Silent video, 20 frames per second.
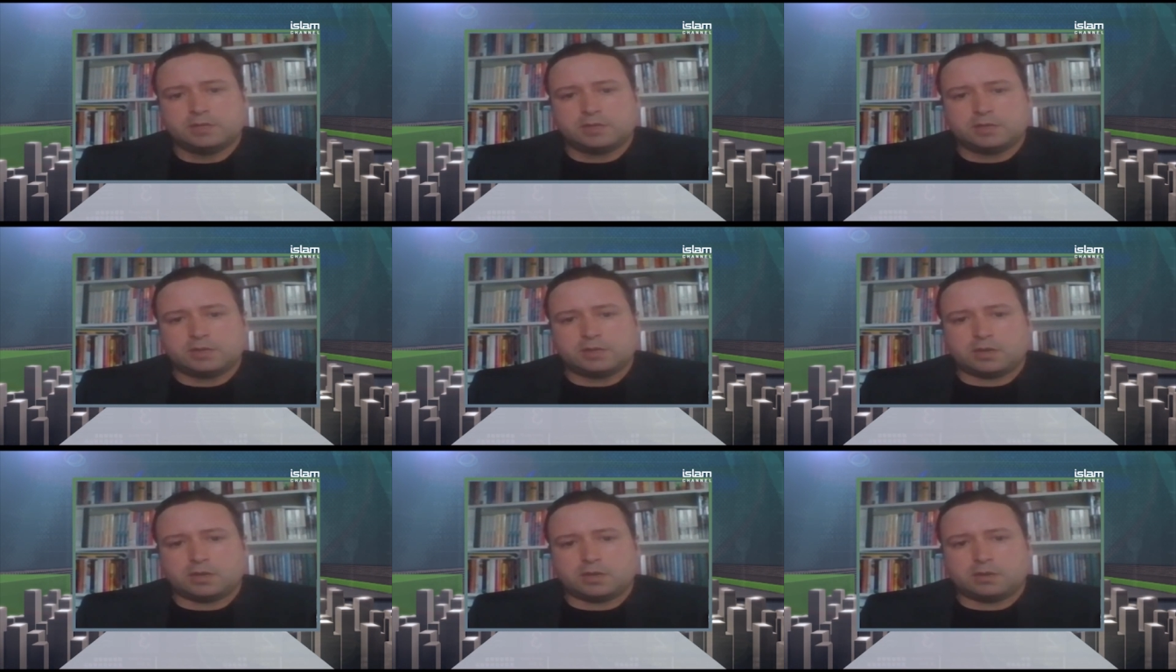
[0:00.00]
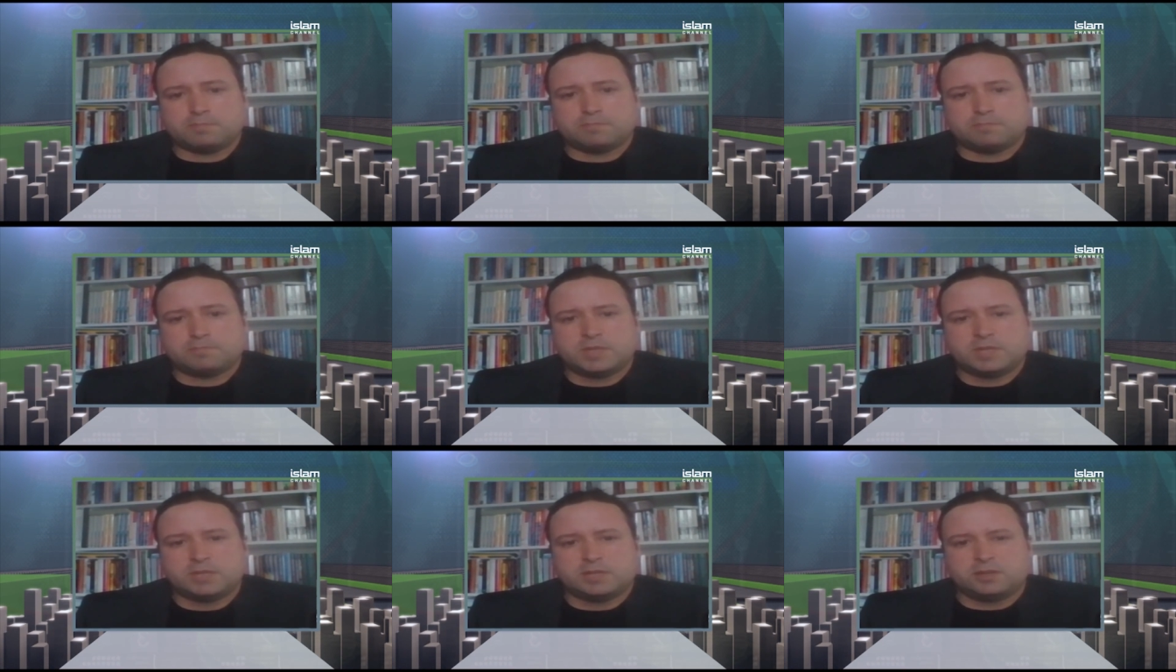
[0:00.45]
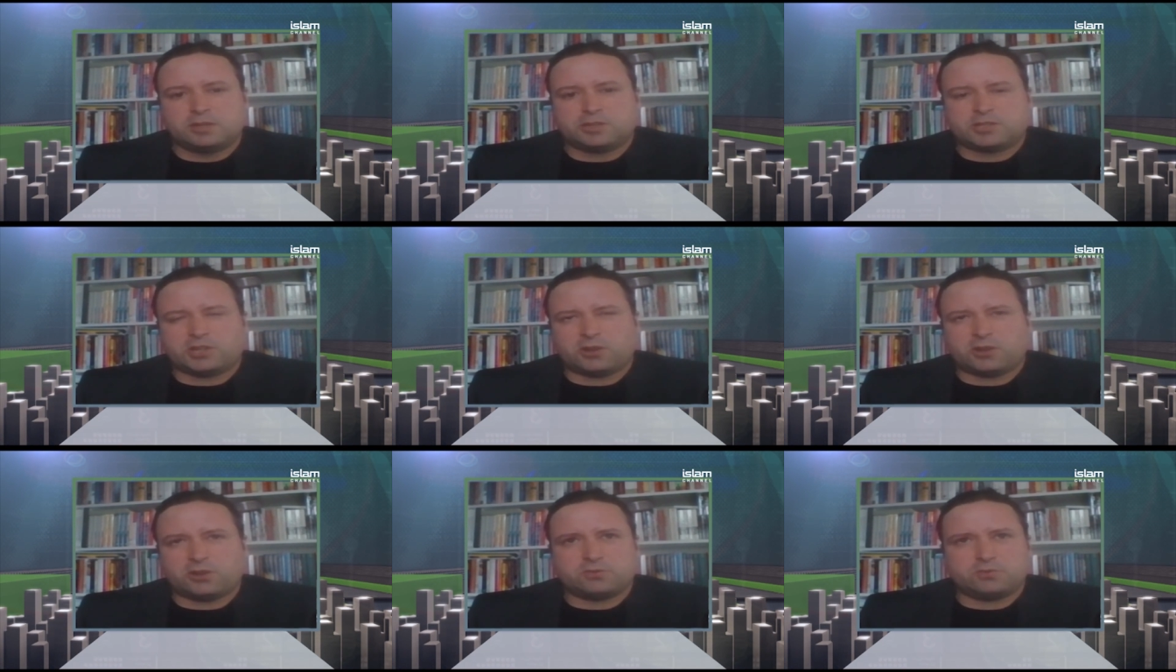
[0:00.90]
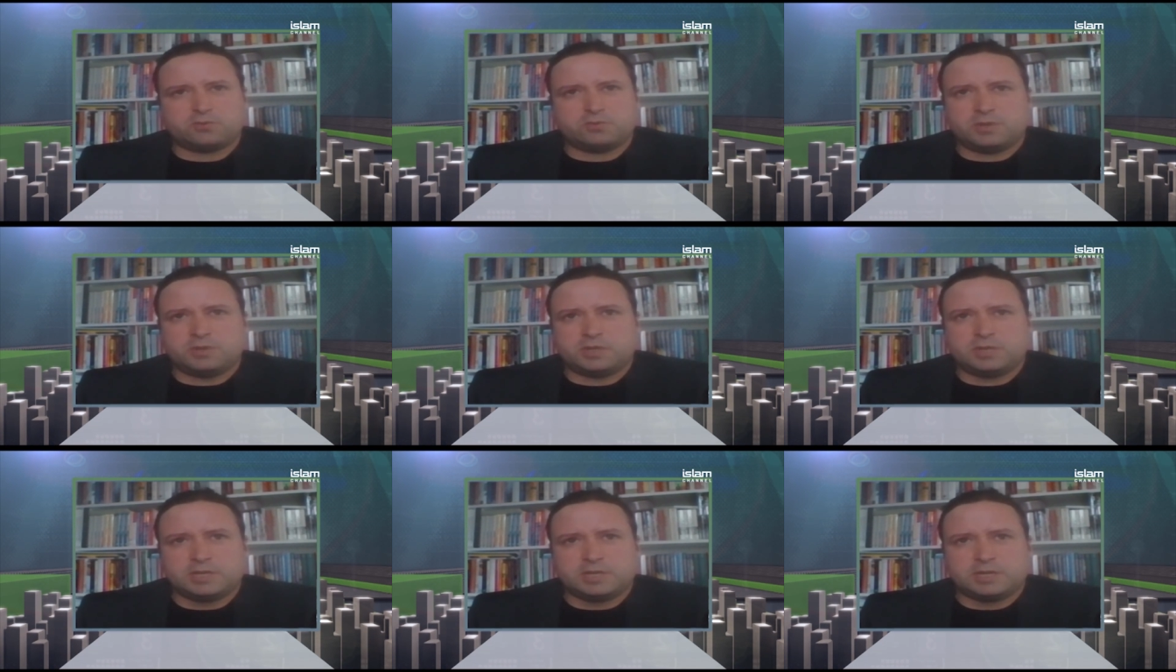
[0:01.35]
Um,
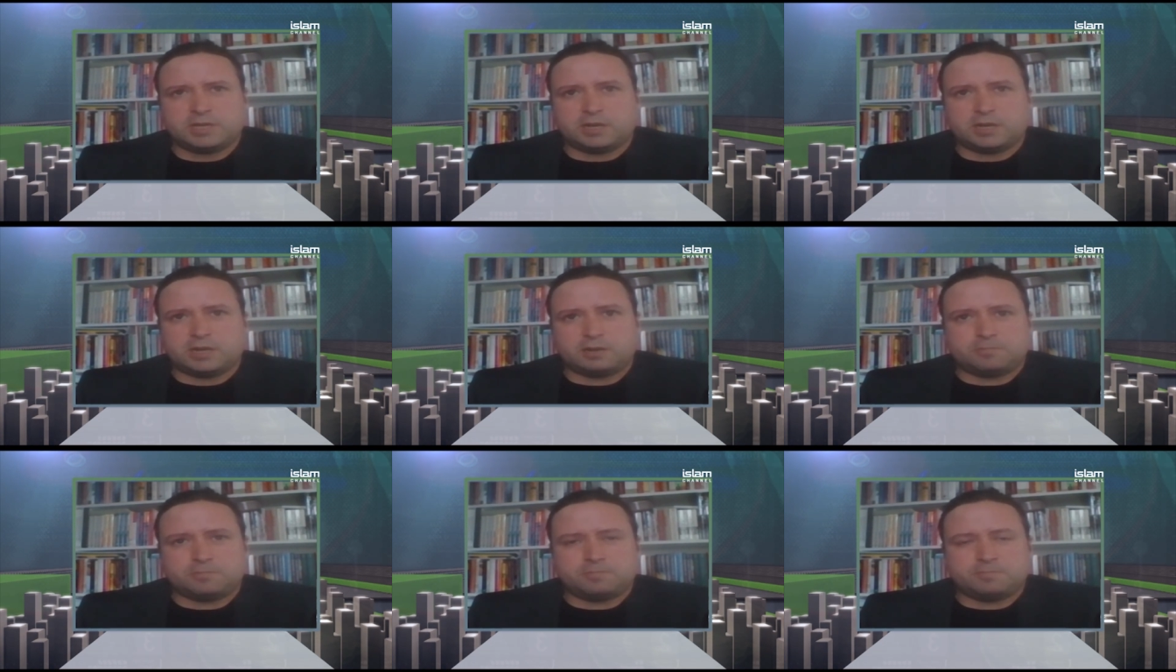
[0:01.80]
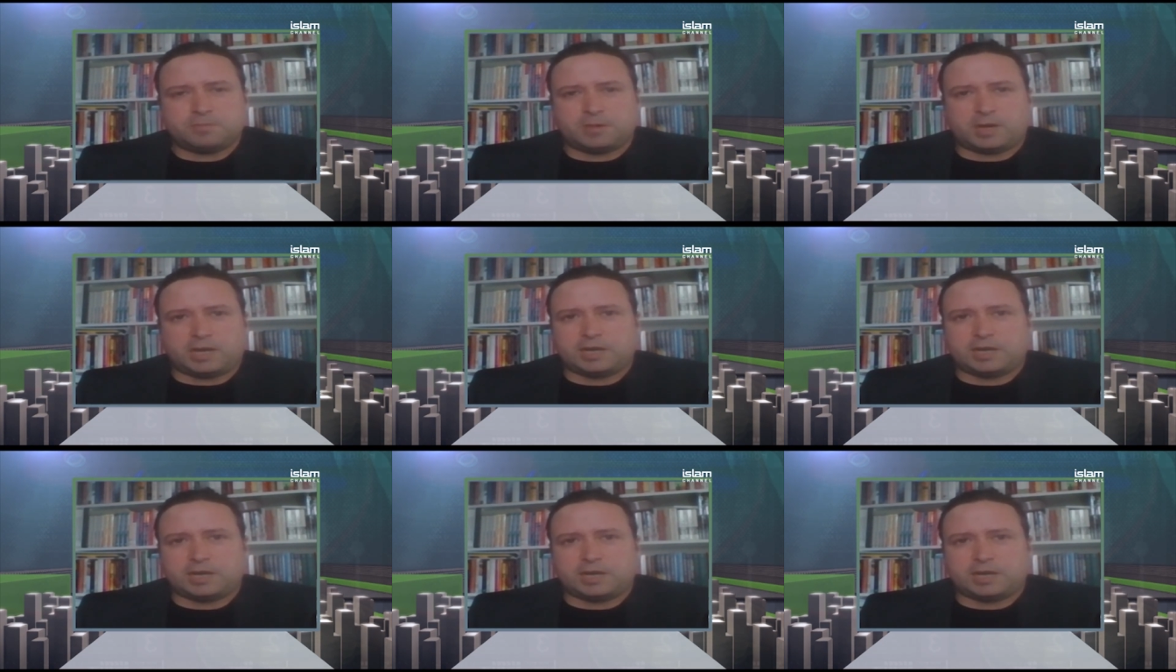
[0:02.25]
so uh,